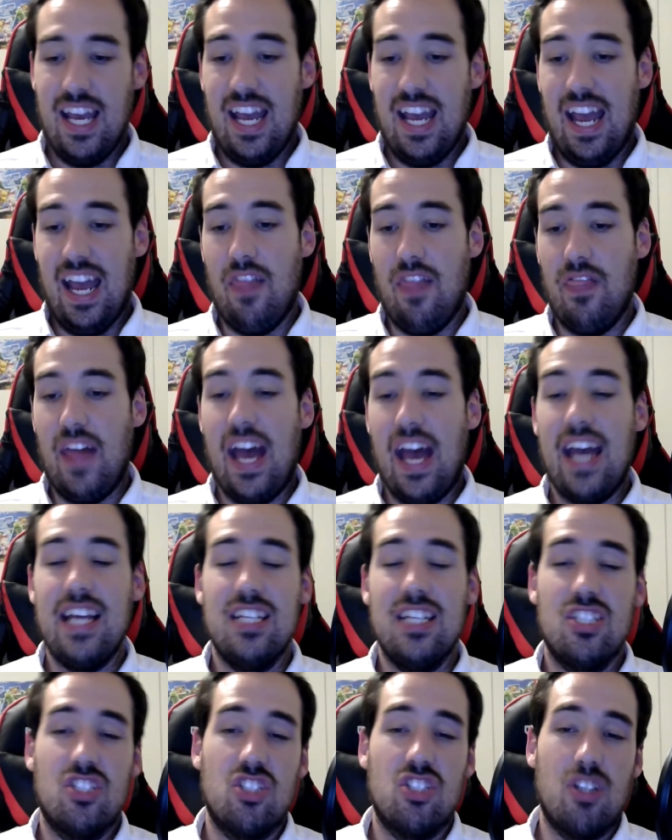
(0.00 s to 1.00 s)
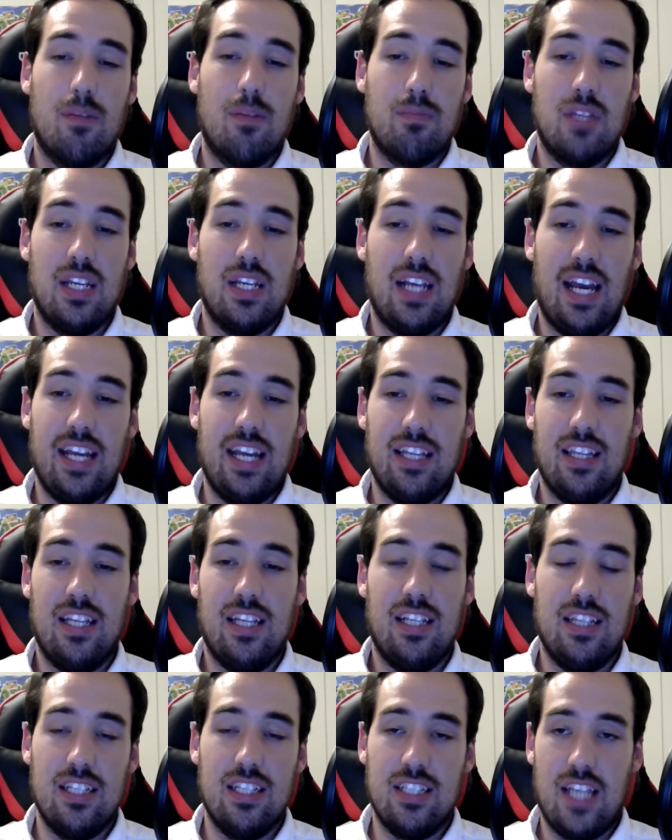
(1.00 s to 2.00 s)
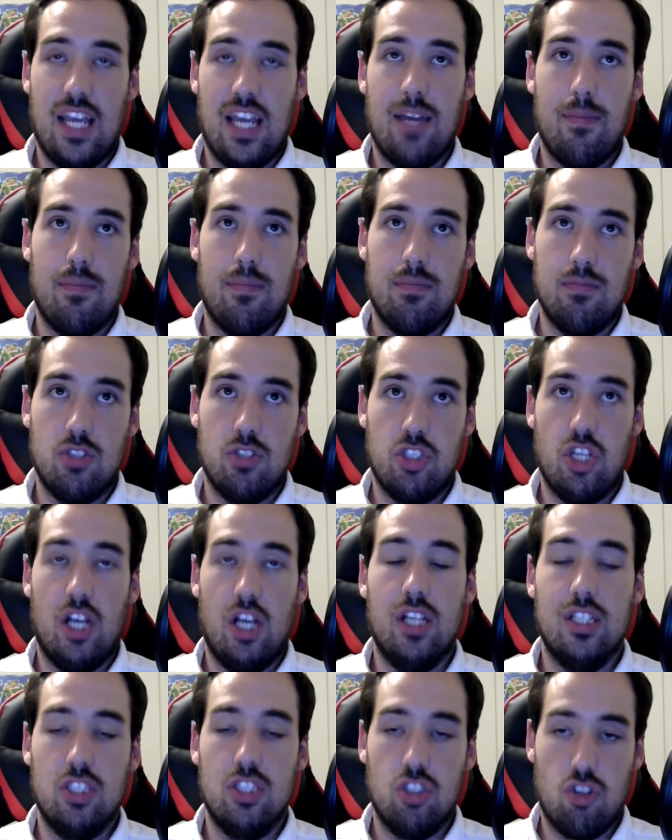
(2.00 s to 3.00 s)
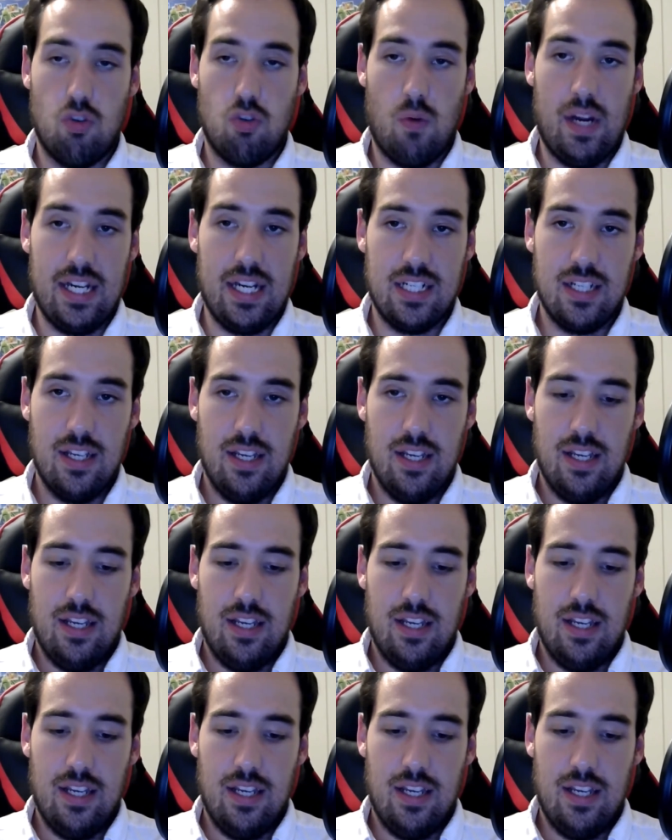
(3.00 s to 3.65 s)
And that is something I think this game does great.